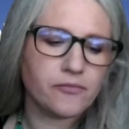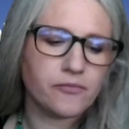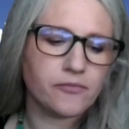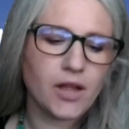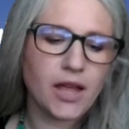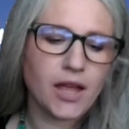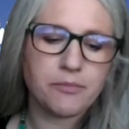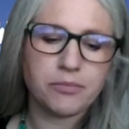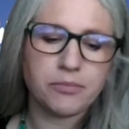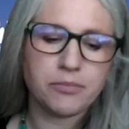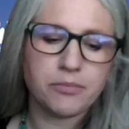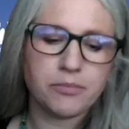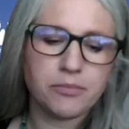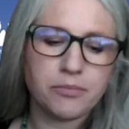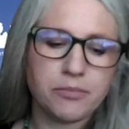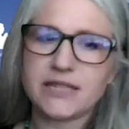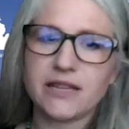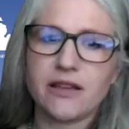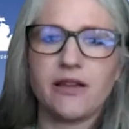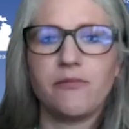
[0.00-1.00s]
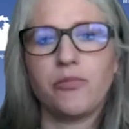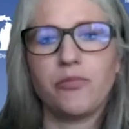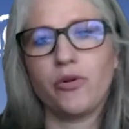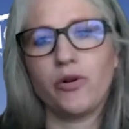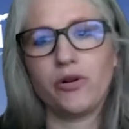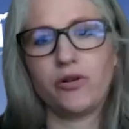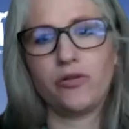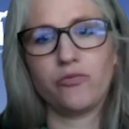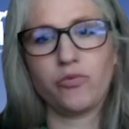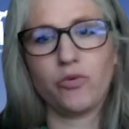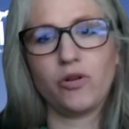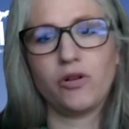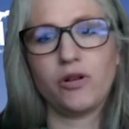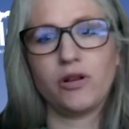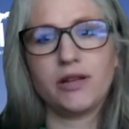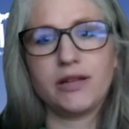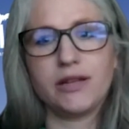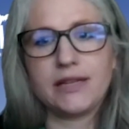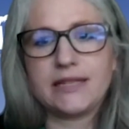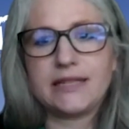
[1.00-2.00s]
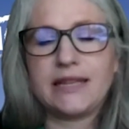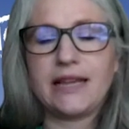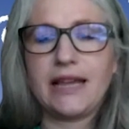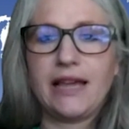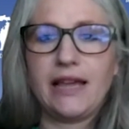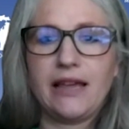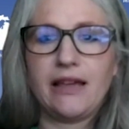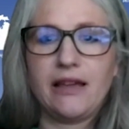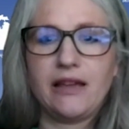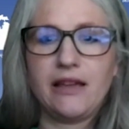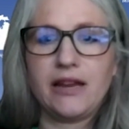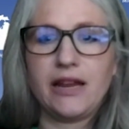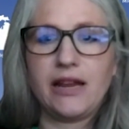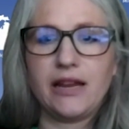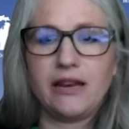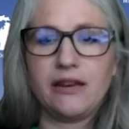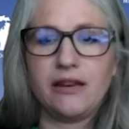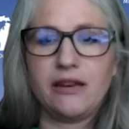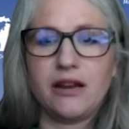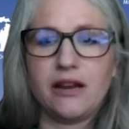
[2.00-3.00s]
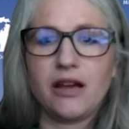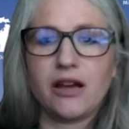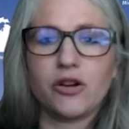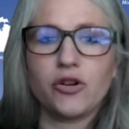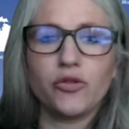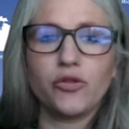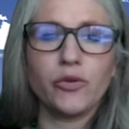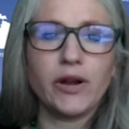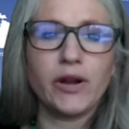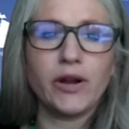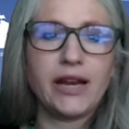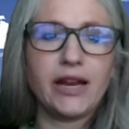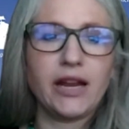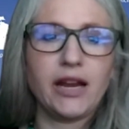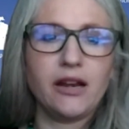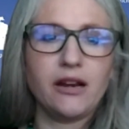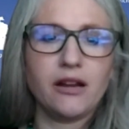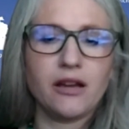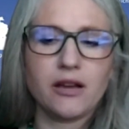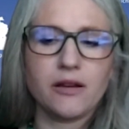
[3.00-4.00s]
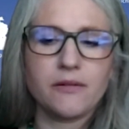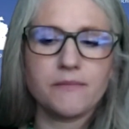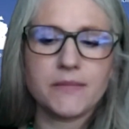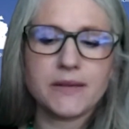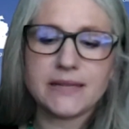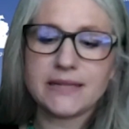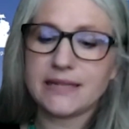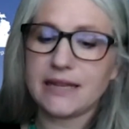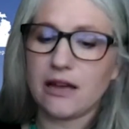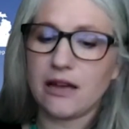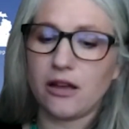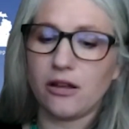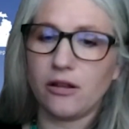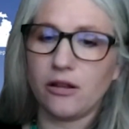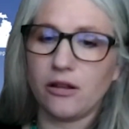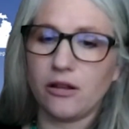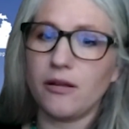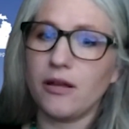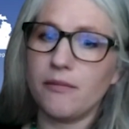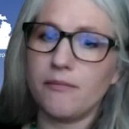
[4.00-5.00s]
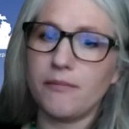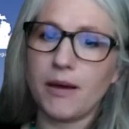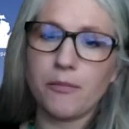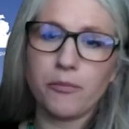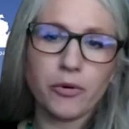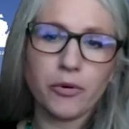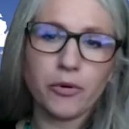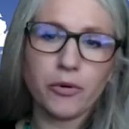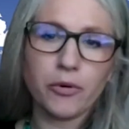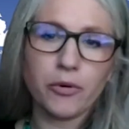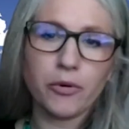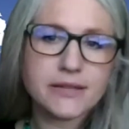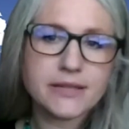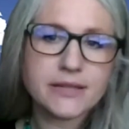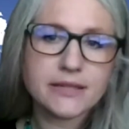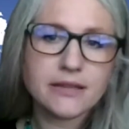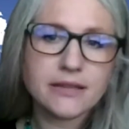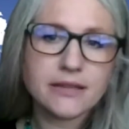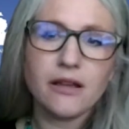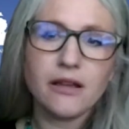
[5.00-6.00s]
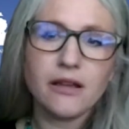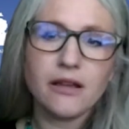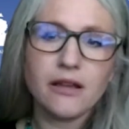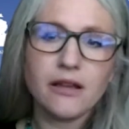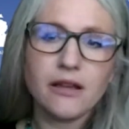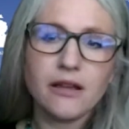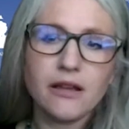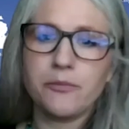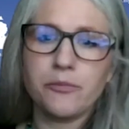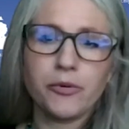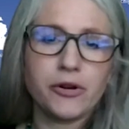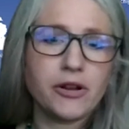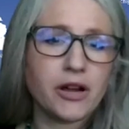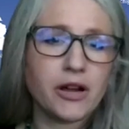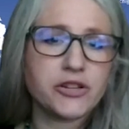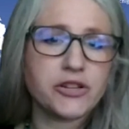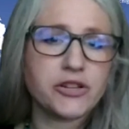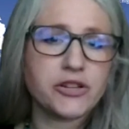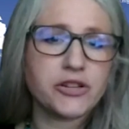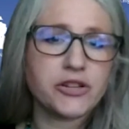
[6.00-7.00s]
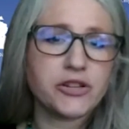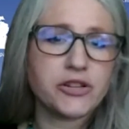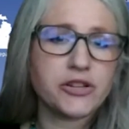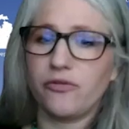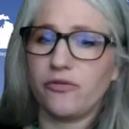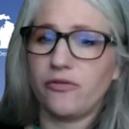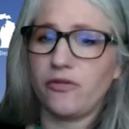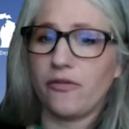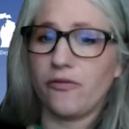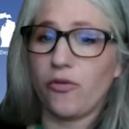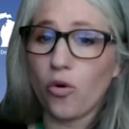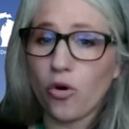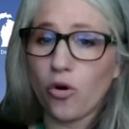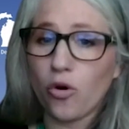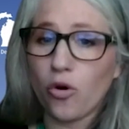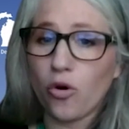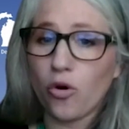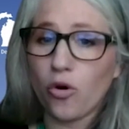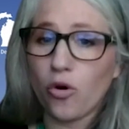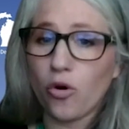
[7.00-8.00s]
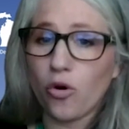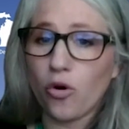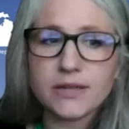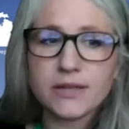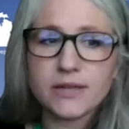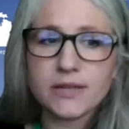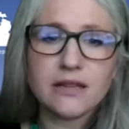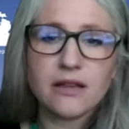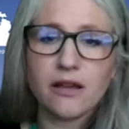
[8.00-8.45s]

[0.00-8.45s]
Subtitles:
it plays important roles in creating cell membranes, in production of hormones,